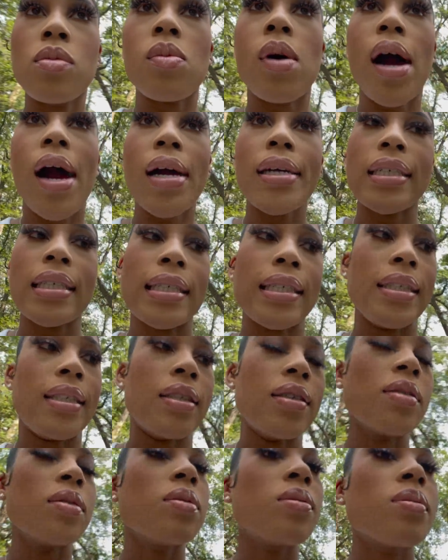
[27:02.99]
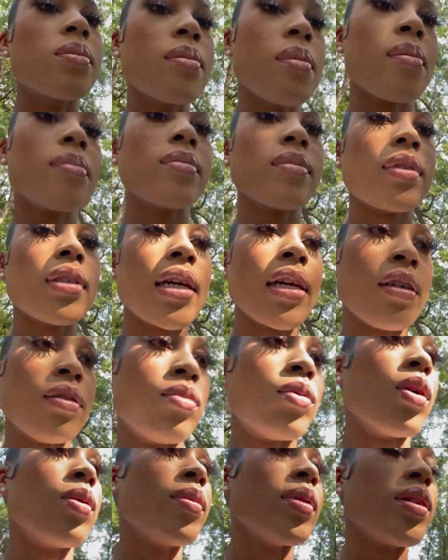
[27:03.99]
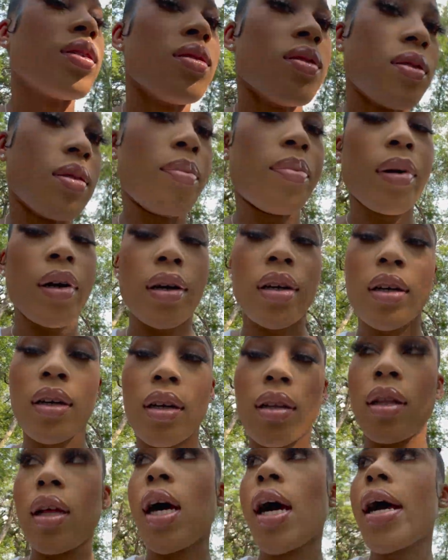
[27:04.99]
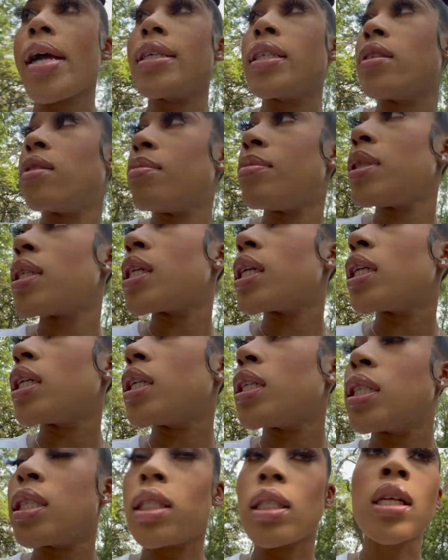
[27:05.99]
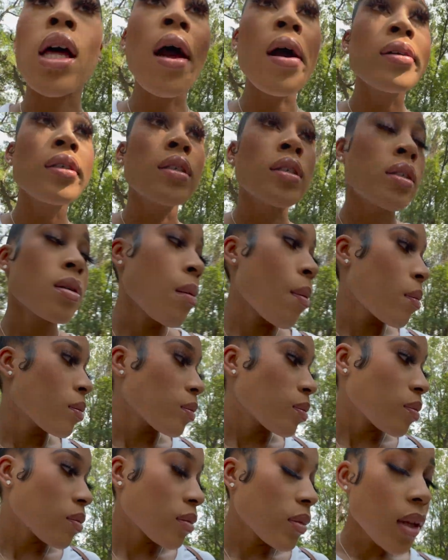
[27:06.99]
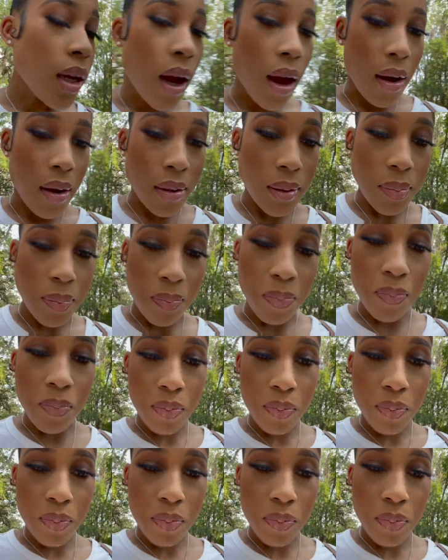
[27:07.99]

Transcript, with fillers: why I don't take Roman to the park a lot is because um